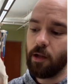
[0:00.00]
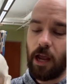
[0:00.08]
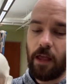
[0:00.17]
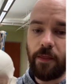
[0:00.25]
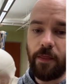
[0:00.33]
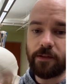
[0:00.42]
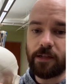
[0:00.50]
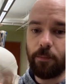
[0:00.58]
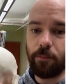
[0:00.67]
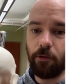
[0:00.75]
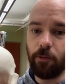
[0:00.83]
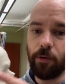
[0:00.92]
and then the
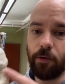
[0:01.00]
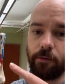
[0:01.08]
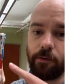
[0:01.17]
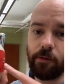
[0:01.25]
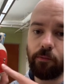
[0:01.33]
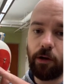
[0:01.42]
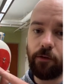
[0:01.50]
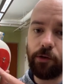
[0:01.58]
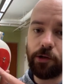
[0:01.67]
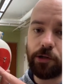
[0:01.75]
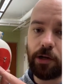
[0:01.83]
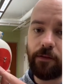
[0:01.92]
temporal bones, one of
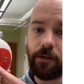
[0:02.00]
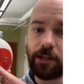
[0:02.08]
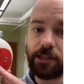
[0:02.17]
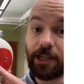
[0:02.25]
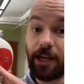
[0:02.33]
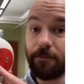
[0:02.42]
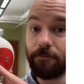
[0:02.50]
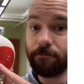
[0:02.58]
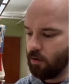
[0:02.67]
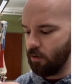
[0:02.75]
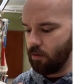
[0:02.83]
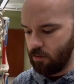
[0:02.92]
which you have on each side.
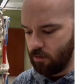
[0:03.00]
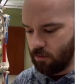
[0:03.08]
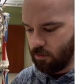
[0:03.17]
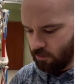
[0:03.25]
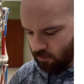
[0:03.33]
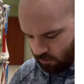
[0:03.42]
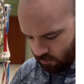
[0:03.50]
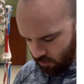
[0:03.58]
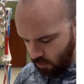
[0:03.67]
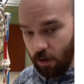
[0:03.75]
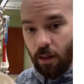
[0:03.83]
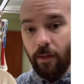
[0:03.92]

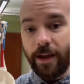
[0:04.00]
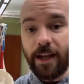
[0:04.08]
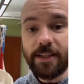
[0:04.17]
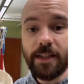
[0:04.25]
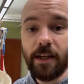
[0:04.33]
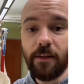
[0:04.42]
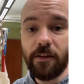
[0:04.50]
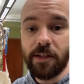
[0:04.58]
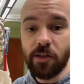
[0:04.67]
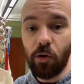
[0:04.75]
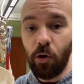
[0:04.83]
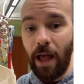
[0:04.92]
Like I said, the
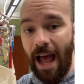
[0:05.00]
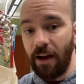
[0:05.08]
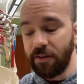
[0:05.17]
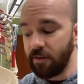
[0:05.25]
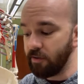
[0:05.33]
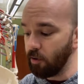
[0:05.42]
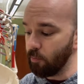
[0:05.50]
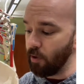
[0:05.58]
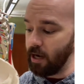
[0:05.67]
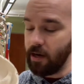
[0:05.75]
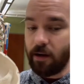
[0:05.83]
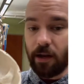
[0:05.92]
skull houses your
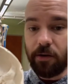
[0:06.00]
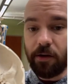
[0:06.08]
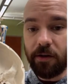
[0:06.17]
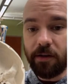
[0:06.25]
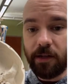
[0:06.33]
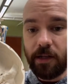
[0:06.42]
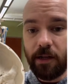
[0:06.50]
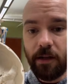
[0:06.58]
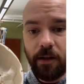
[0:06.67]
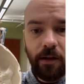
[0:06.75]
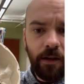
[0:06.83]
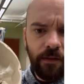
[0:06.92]
brain, and you can see
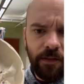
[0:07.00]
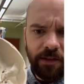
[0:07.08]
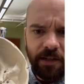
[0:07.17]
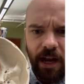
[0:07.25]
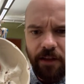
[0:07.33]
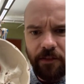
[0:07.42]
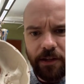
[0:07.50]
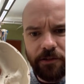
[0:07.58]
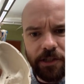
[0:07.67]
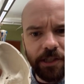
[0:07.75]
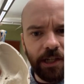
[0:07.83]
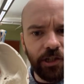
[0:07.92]
these kind of
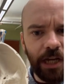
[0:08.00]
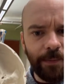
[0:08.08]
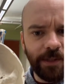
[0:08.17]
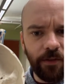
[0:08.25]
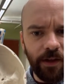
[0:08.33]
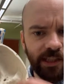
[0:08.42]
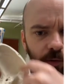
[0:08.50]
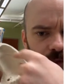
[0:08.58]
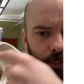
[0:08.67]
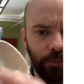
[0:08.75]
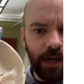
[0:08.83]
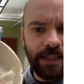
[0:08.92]
interesting shapes, and that's where the
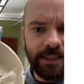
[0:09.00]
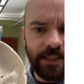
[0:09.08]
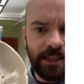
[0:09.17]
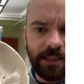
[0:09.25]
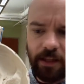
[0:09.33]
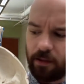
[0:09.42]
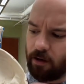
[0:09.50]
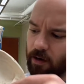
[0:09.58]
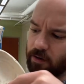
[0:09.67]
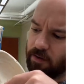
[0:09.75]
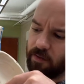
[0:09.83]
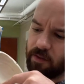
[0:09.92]
brain sits in there. And you
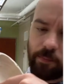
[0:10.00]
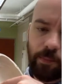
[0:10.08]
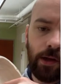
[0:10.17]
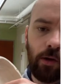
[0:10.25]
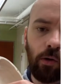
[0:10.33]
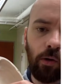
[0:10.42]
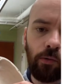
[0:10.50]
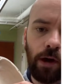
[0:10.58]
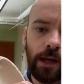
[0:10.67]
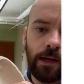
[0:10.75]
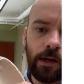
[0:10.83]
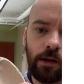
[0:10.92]
see this big hole right
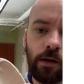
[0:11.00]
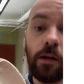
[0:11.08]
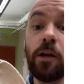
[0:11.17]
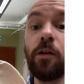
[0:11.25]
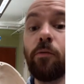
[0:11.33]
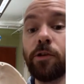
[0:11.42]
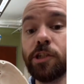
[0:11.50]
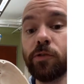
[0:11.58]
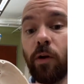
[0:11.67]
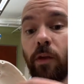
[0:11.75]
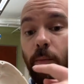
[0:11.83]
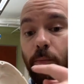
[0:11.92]
here, which is where
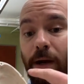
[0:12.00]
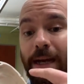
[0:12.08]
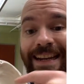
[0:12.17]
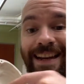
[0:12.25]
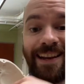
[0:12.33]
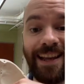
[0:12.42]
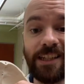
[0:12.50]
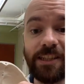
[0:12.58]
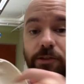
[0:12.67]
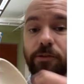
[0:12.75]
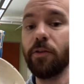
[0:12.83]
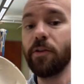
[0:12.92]
the brain connects
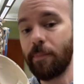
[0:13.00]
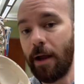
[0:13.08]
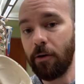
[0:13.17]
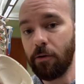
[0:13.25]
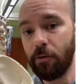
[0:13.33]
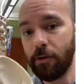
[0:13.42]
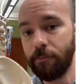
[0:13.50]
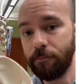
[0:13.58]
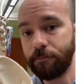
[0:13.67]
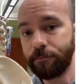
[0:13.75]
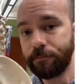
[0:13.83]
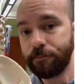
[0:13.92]
to the spinal cord.
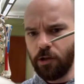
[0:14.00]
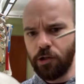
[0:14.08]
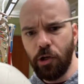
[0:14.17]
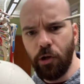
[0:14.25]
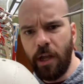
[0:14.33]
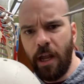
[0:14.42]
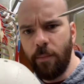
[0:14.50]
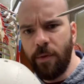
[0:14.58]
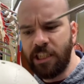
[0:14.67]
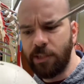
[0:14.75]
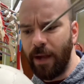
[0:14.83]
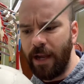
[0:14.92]
Did you know you had a big
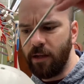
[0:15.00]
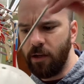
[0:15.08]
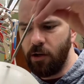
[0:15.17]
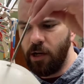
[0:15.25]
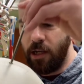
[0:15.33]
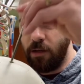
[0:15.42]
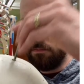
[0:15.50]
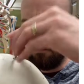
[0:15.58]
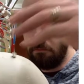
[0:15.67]
spike in your head?